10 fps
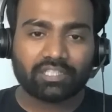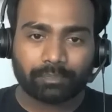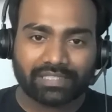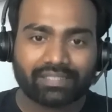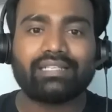
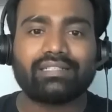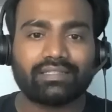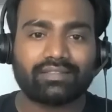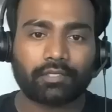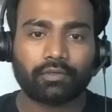specialized
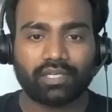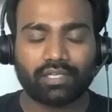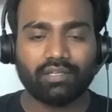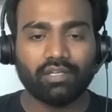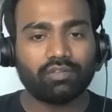in
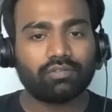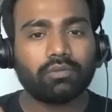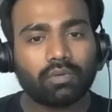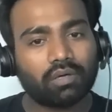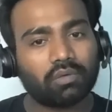security. So
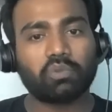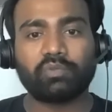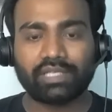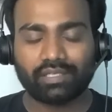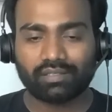do not go
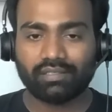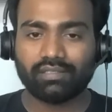for it.